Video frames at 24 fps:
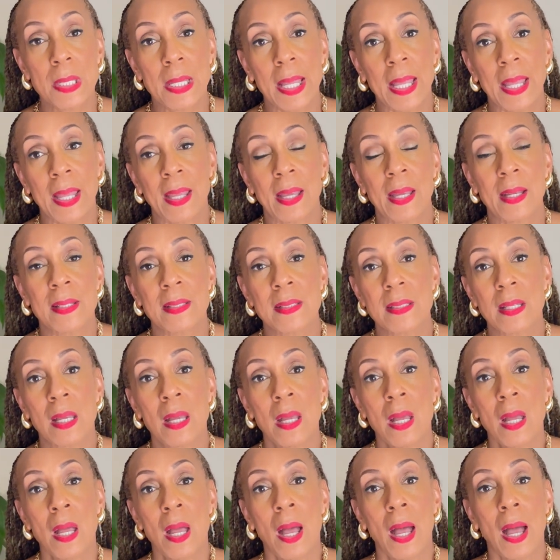And
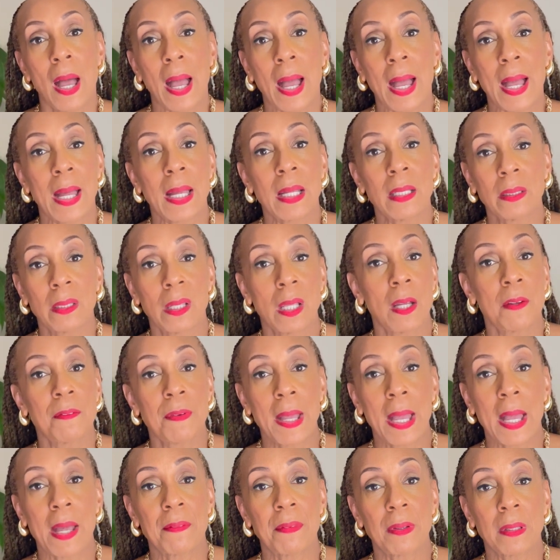I love
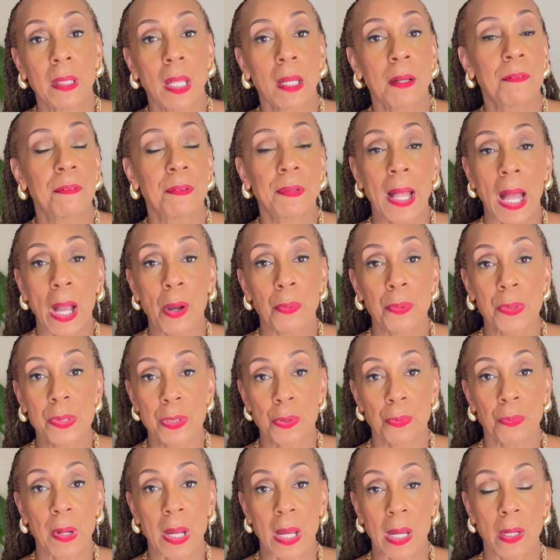having like flowers
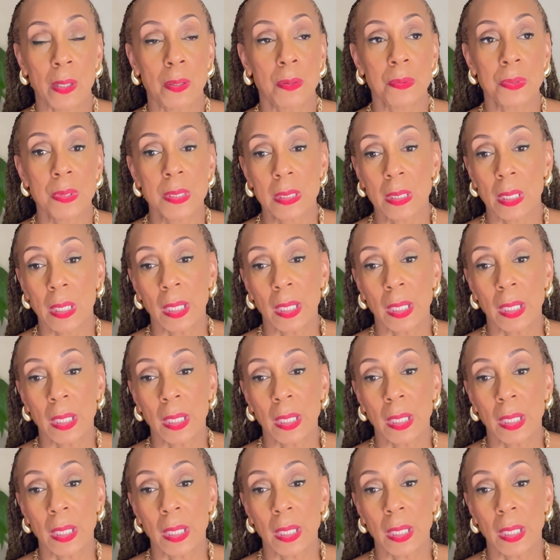around